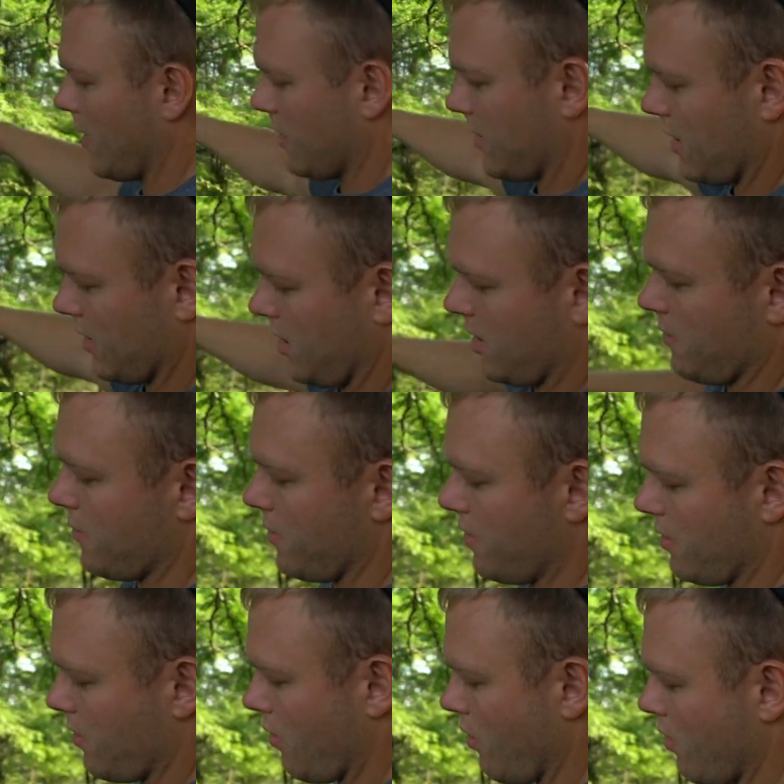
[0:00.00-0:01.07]
got that
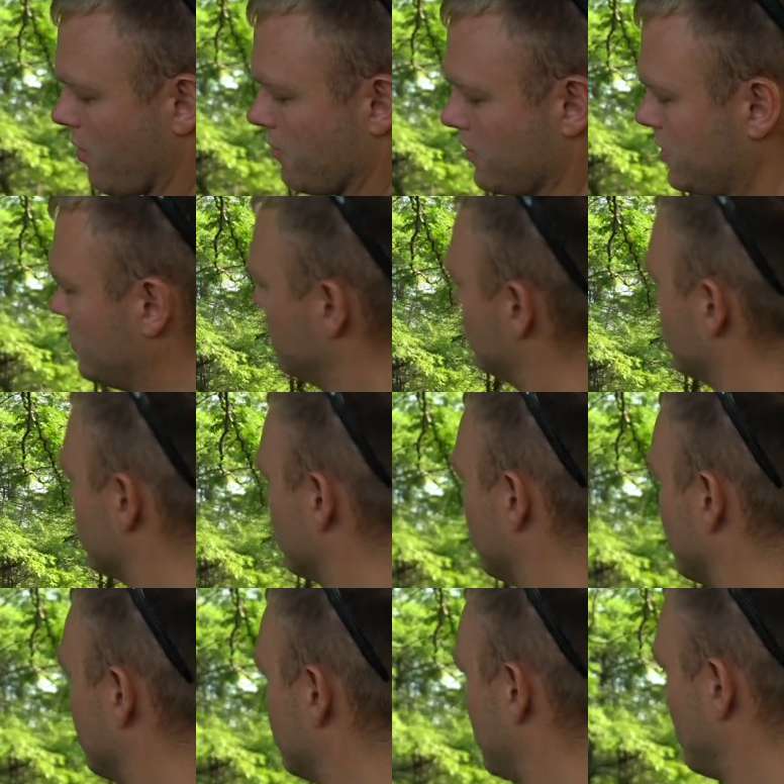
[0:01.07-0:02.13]
camera armed just
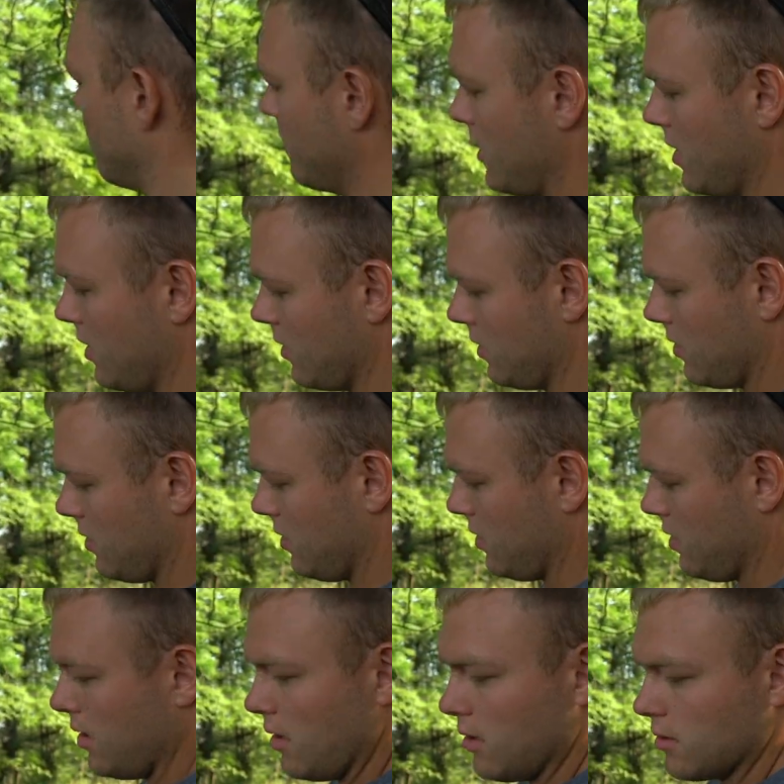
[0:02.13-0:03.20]
for the time being.
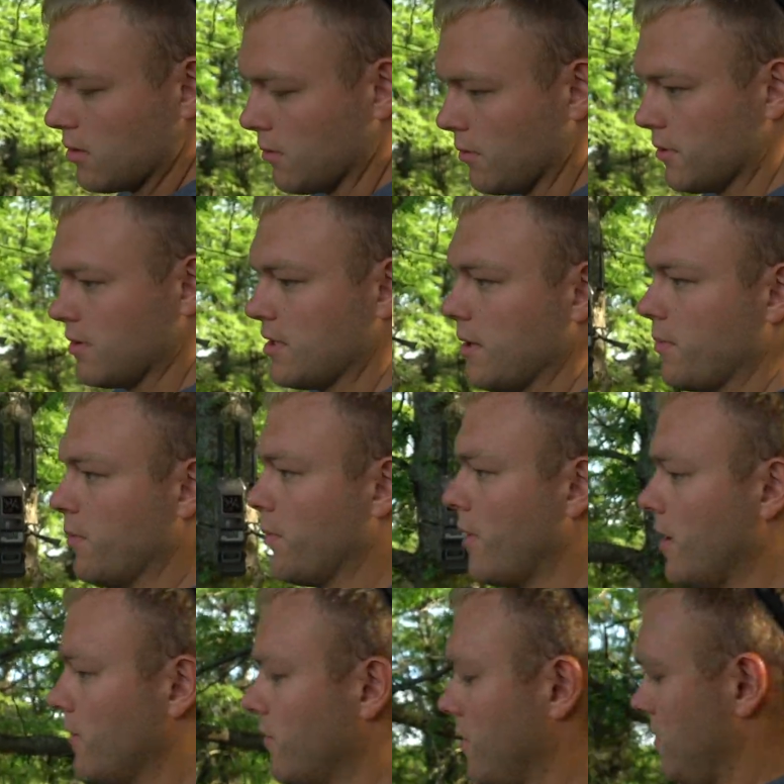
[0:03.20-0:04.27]
So we'll step
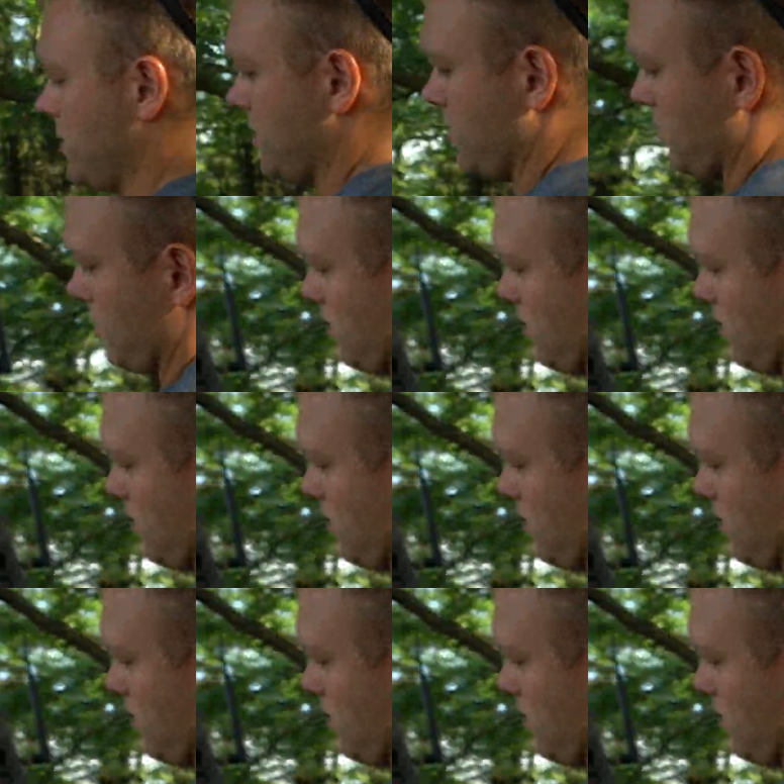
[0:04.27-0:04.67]
away from it.